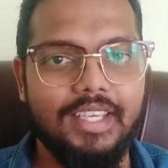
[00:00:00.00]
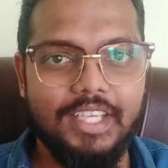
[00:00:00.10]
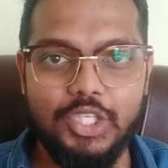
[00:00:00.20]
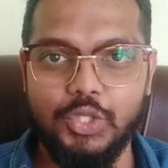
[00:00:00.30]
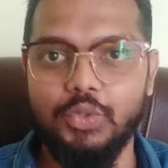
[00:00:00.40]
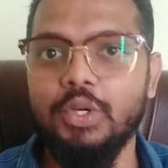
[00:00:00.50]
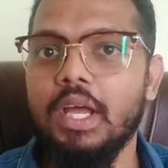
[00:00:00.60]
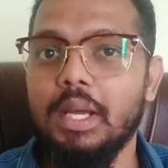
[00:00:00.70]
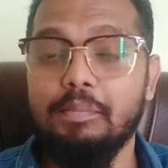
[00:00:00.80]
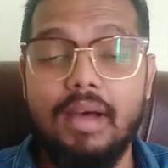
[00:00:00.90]
the issue
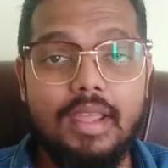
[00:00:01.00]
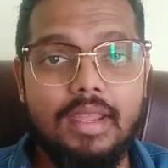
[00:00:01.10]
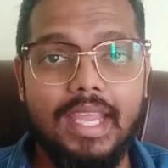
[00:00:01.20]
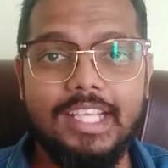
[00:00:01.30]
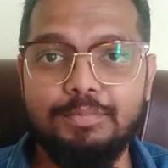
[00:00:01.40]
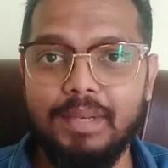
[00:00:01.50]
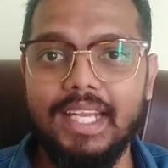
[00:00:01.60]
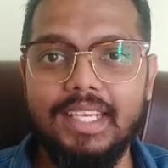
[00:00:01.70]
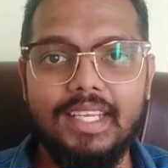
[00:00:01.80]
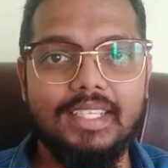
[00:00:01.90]
by
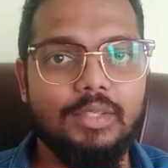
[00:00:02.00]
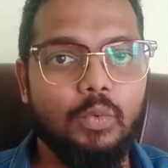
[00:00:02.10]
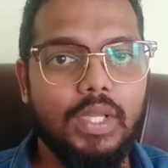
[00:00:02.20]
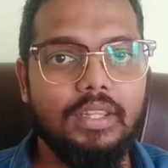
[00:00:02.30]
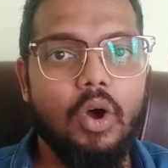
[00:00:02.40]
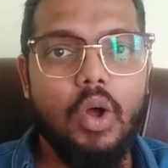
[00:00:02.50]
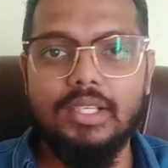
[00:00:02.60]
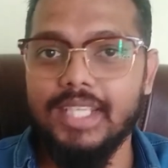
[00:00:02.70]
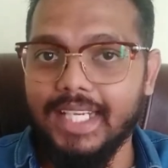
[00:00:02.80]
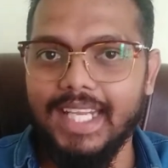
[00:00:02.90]
explaining it with all
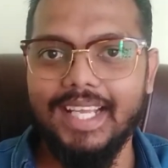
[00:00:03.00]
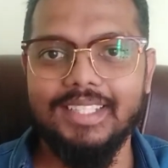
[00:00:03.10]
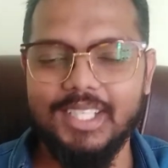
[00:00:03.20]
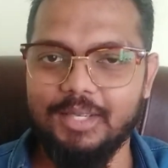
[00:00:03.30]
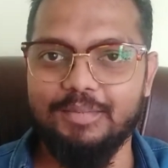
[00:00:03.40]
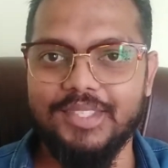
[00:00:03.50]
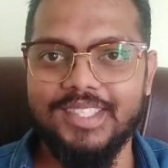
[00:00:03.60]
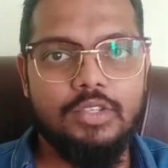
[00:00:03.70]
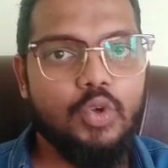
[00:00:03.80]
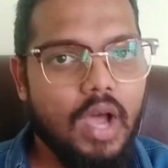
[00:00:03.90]
technical terms.
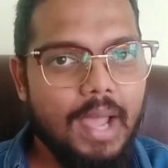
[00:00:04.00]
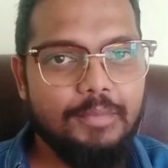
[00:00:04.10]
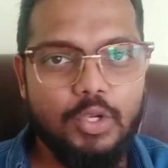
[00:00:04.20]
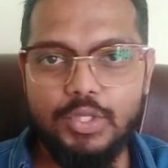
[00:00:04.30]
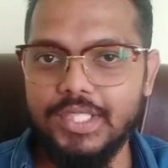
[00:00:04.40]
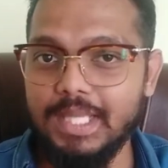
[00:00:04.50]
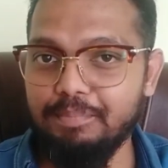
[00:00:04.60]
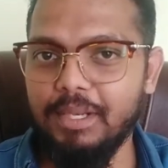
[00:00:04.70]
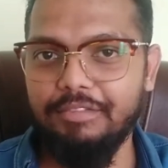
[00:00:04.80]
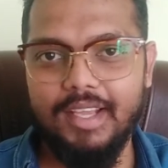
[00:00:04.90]
So I'm going to
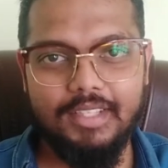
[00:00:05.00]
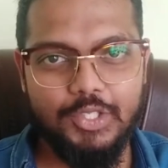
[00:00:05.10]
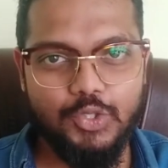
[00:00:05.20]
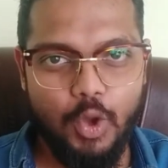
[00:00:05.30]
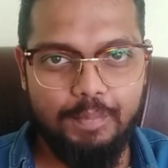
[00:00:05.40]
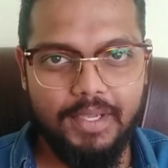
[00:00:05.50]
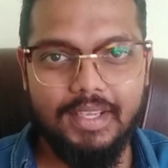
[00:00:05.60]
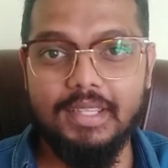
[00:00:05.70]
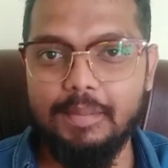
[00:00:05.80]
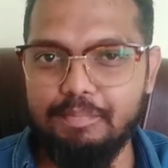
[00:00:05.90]
simplify this topic
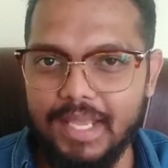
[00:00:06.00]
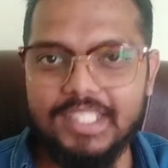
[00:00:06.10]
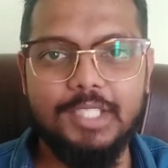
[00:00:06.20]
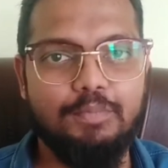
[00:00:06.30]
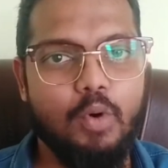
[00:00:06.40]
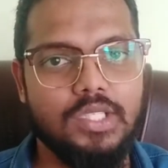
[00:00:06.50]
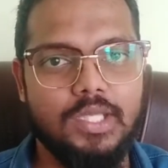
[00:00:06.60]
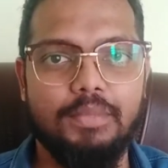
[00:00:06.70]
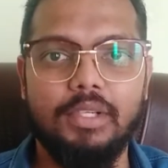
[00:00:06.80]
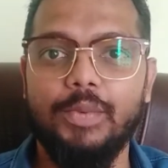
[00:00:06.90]
in the best
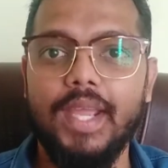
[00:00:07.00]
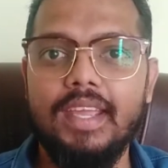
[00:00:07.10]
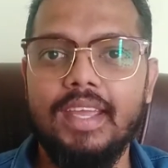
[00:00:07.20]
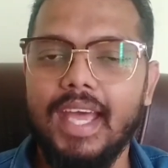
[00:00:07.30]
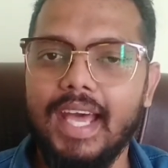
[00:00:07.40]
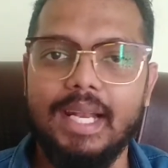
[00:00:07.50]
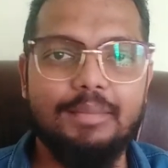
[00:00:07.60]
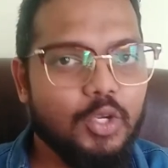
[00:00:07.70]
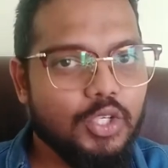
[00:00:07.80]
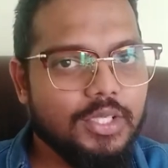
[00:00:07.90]
possible way and I'm
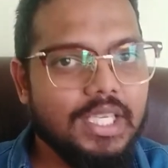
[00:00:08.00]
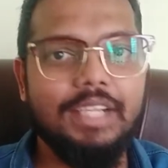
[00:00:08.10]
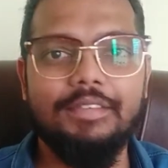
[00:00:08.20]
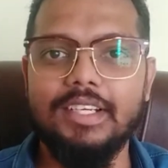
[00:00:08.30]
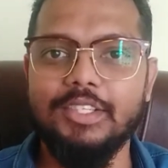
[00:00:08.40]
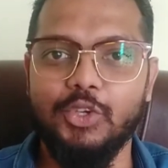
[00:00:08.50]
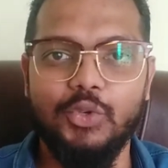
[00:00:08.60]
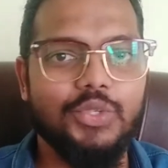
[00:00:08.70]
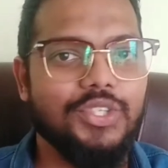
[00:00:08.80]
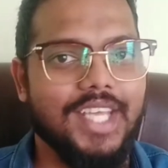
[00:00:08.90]
going to deliver it to you
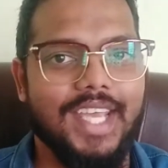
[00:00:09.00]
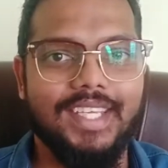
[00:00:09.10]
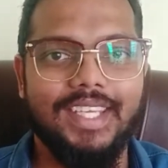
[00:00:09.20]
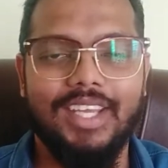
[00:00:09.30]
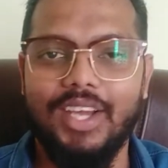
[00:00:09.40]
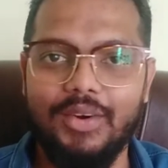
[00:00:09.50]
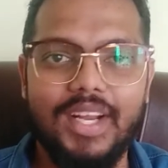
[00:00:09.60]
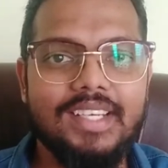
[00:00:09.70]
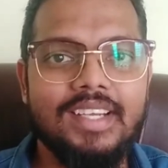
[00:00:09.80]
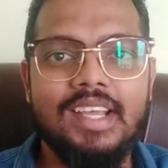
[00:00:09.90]
today.
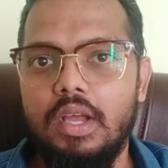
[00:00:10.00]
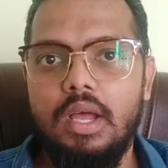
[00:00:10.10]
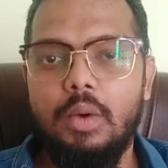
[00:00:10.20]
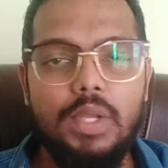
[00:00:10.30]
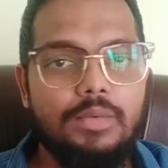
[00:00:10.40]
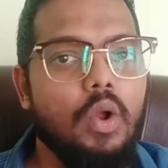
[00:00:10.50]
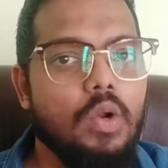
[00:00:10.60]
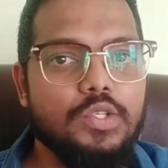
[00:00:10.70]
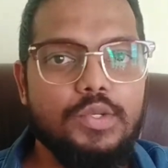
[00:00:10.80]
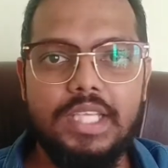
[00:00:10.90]
Alright? We will
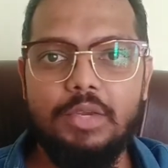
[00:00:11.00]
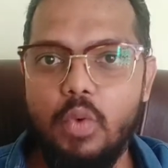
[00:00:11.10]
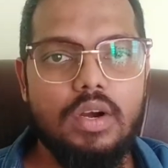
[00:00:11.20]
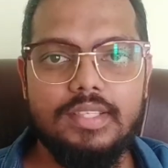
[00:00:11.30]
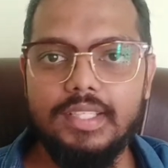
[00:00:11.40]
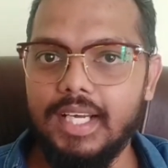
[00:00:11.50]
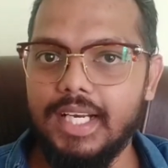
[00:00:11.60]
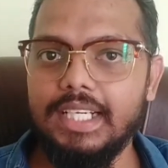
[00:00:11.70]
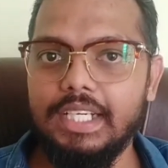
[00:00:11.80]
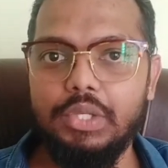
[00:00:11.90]
also see what is the
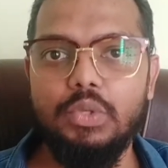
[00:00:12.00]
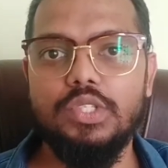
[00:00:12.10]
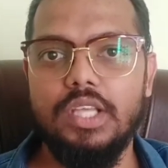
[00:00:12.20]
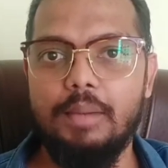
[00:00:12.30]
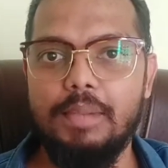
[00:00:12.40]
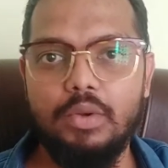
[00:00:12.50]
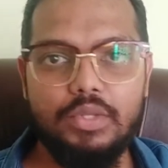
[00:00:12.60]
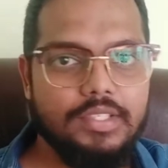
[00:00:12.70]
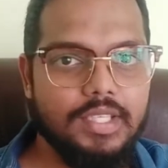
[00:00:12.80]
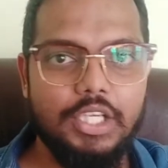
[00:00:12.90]
current news about
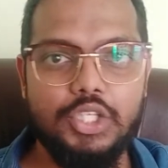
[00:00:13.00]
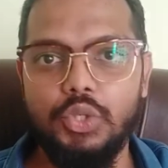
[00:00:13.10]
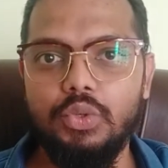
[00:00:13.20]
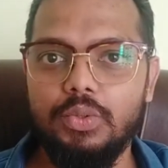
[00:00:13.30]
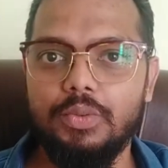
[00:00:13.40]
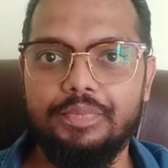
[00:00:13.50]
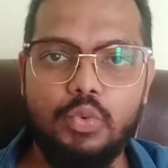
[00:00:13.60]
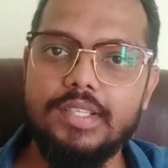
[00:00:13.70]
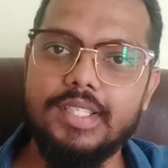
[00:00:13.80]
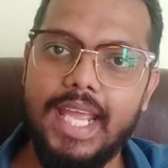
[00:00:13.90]
this issue
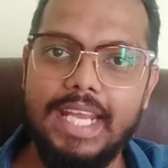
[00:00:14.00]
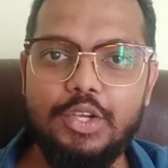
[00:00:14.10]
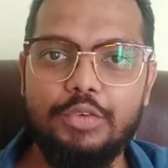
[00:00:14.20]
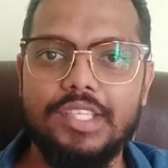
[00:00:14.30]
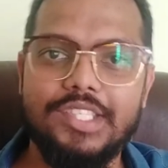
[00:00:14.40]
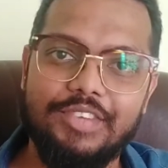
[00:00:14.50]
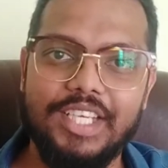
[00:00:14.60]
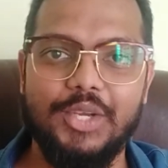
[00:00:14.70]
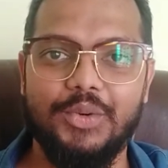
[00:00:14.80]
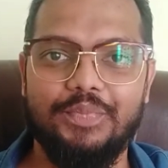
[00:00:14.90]
towards the end of this video.